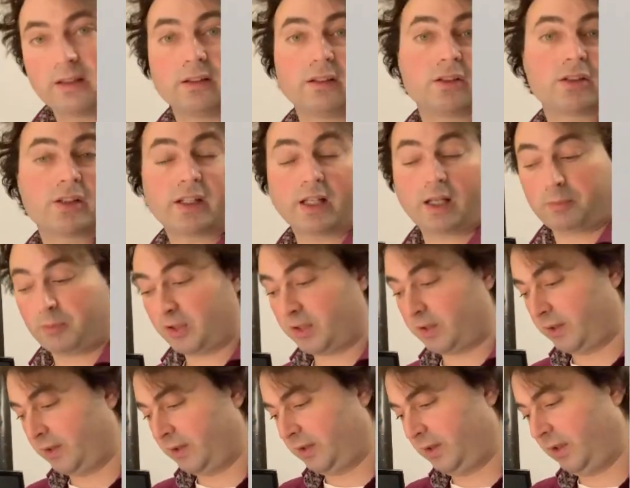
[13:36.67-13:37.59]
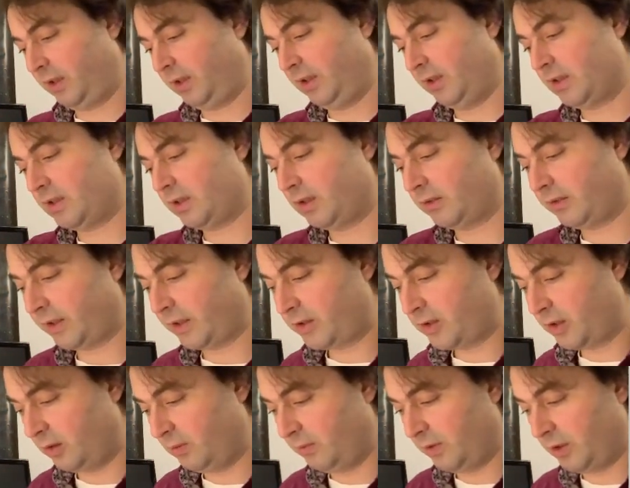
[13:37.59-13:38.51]
the steps in this
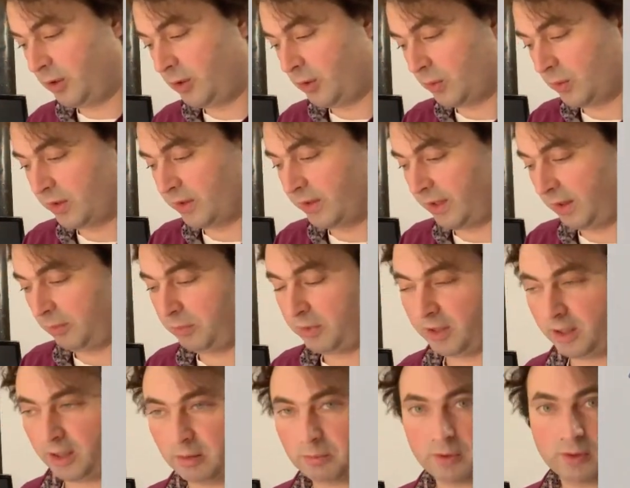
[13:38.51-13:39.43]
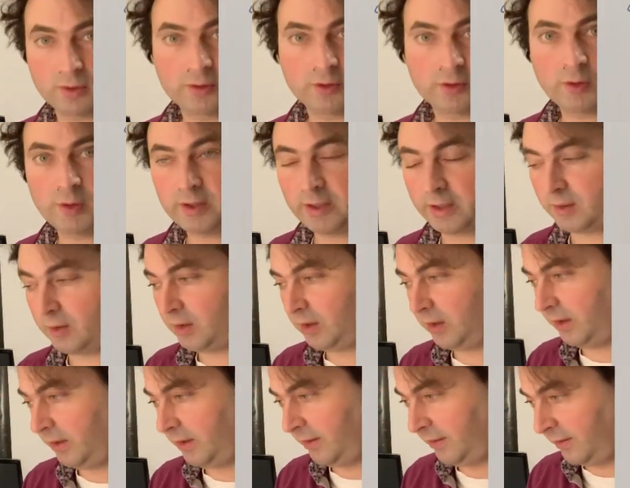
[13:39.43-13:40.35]
direction, we should then be able to
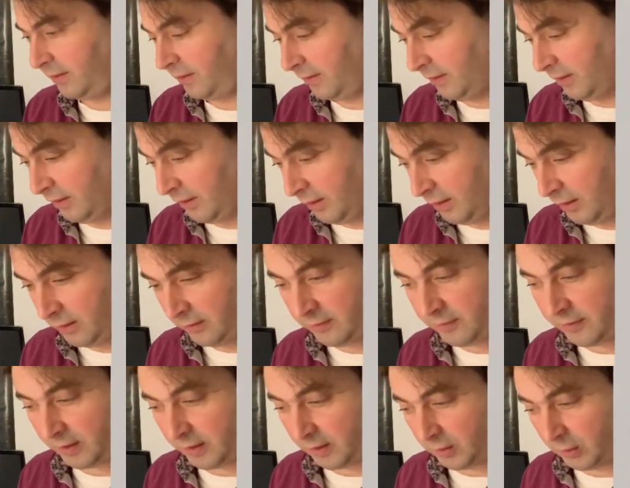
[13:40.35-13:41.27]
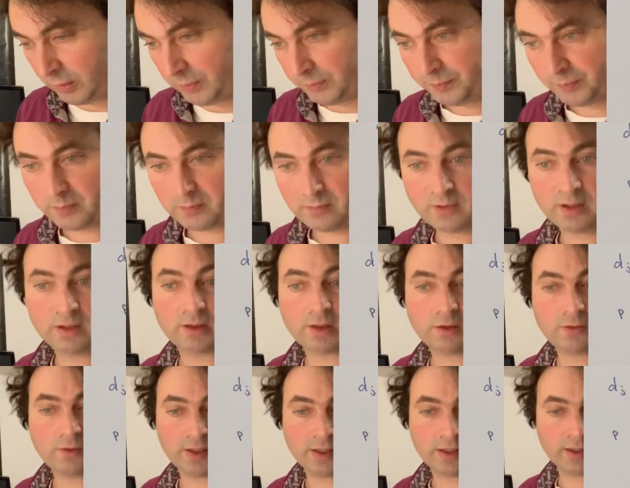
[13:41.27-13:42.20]
calculate tau that
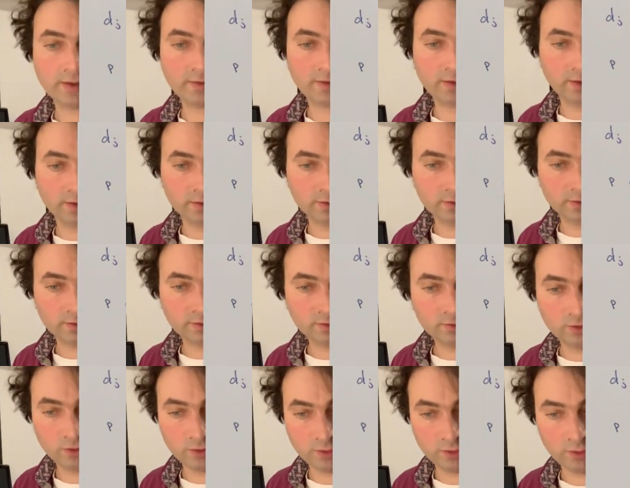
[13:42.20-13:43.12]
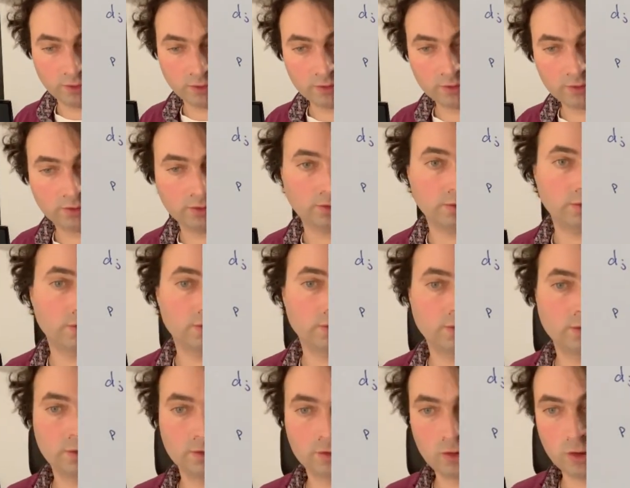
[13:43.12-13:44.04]
we had in the Drude or
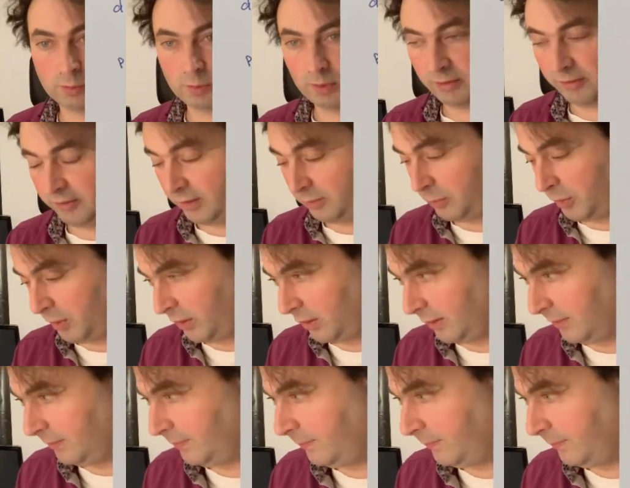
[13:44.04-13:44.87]
Sommerfeld model.